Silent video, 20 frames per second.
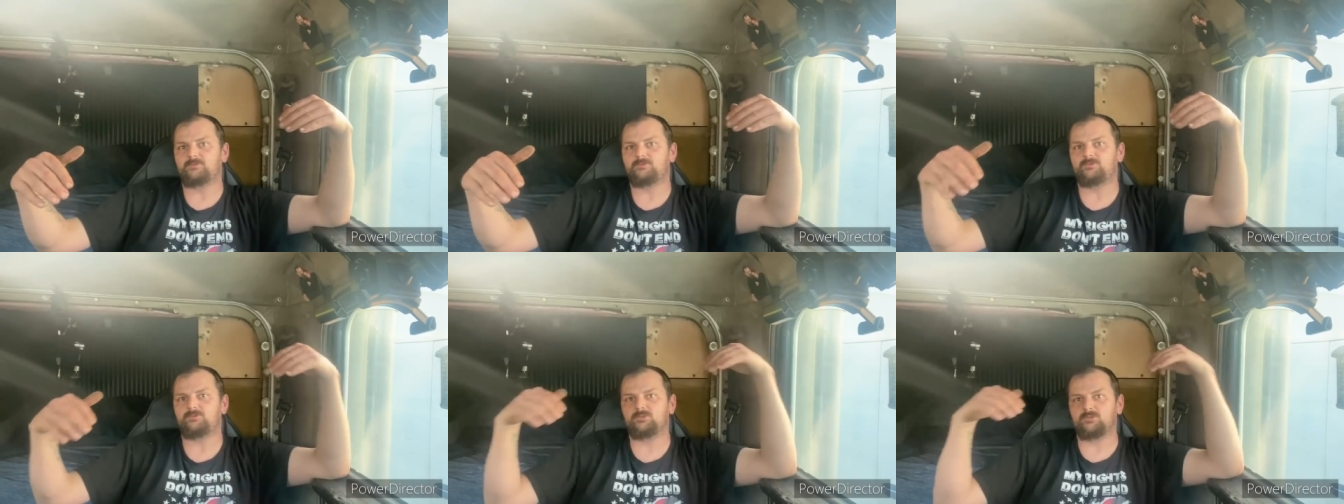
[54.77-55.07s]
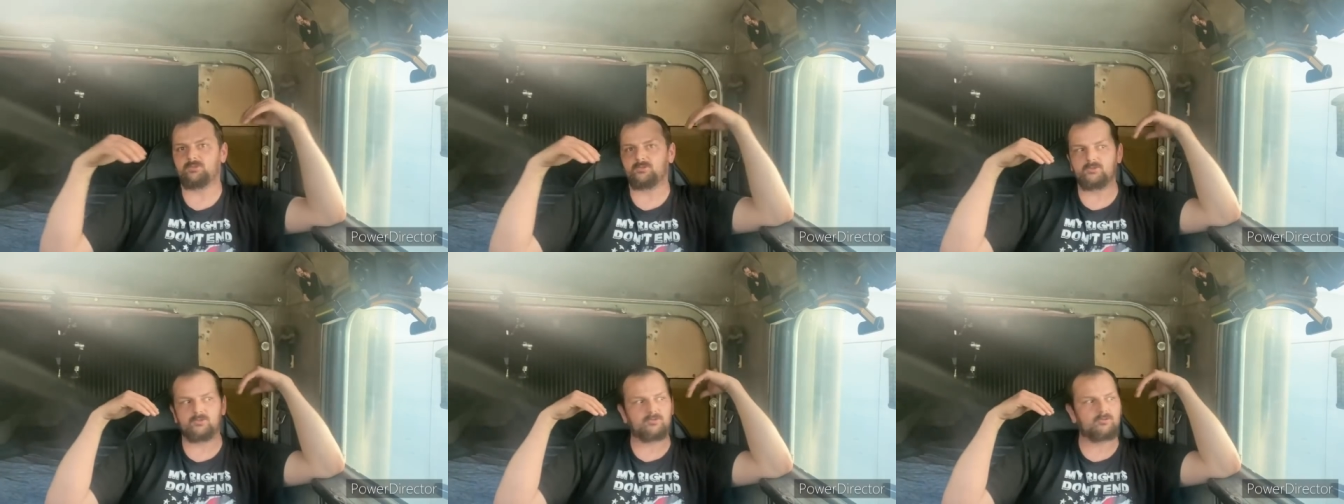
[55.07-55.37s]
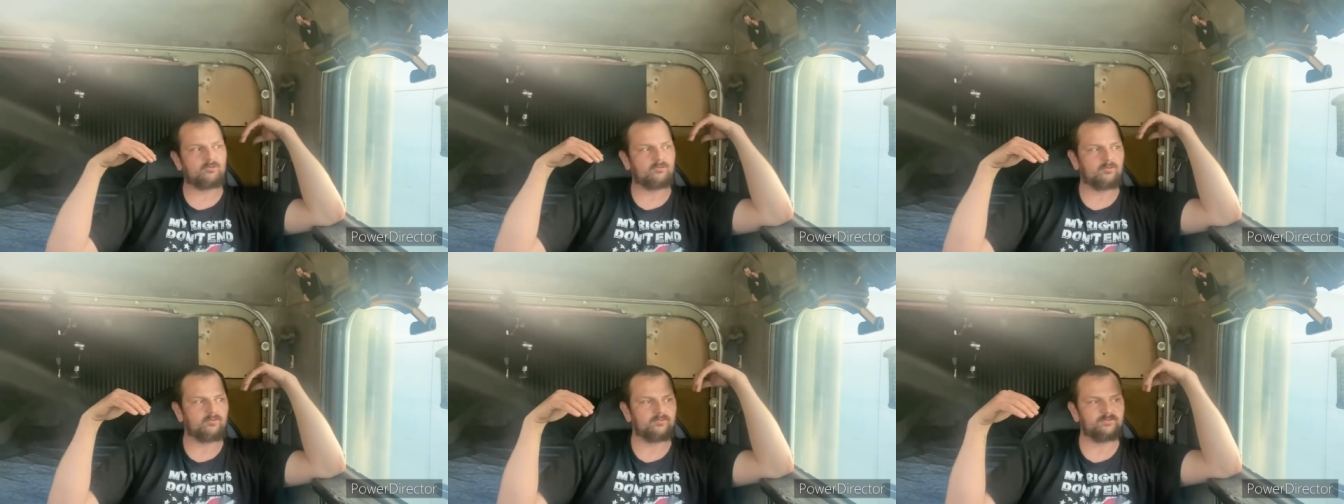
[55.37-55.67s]

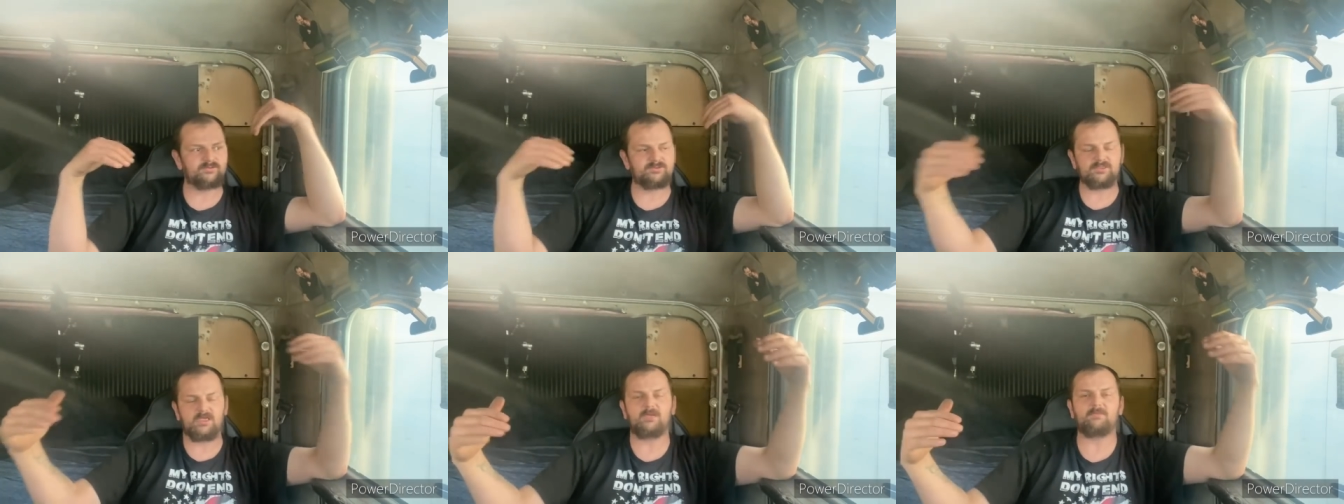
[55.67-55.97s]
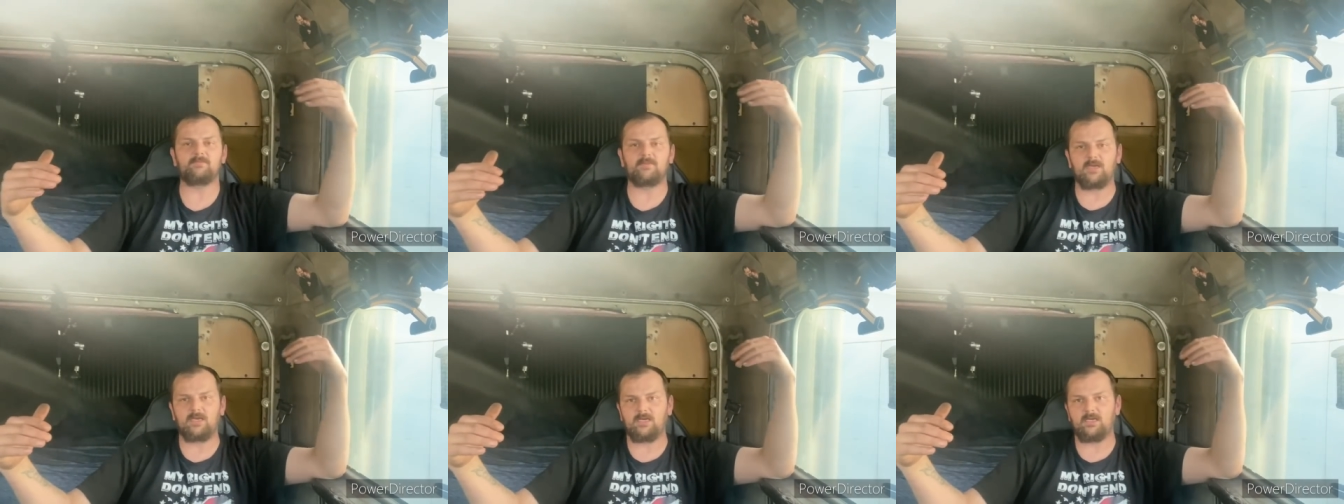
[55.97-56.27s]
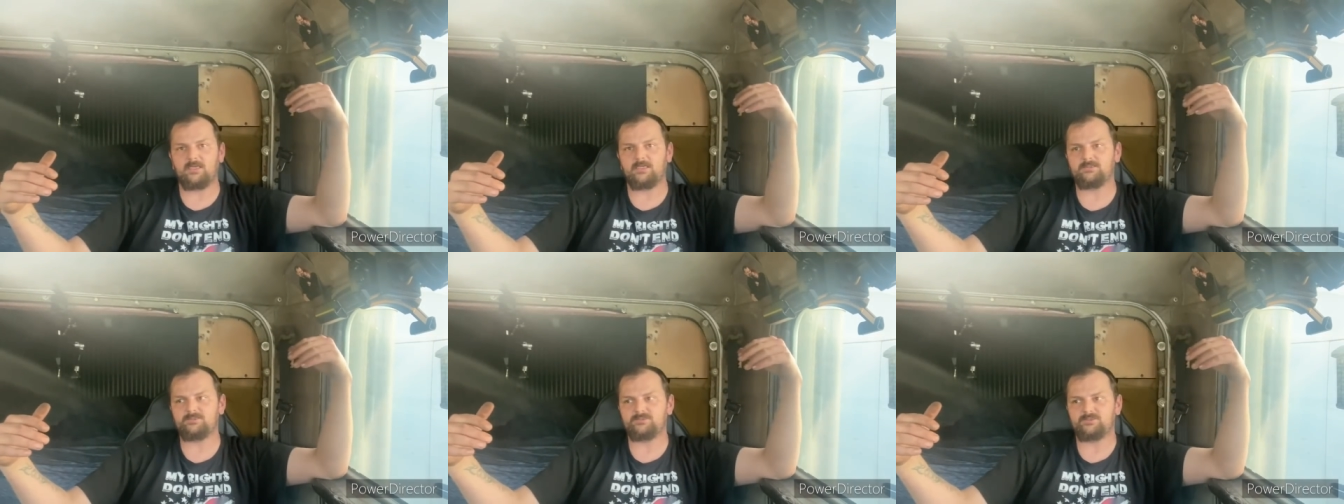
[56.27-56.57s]
to
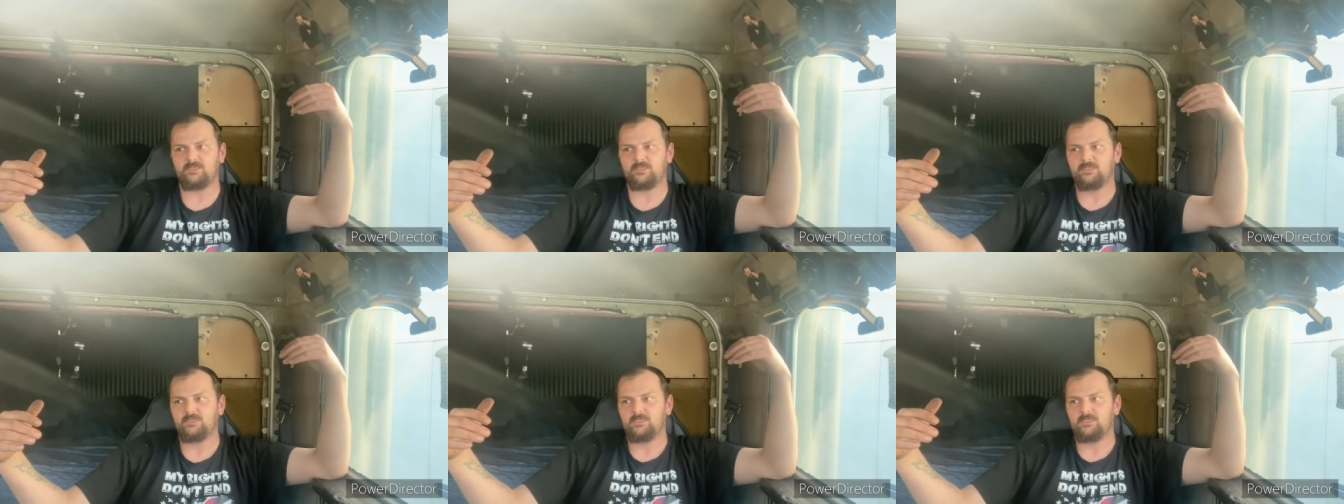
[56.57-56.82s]
semis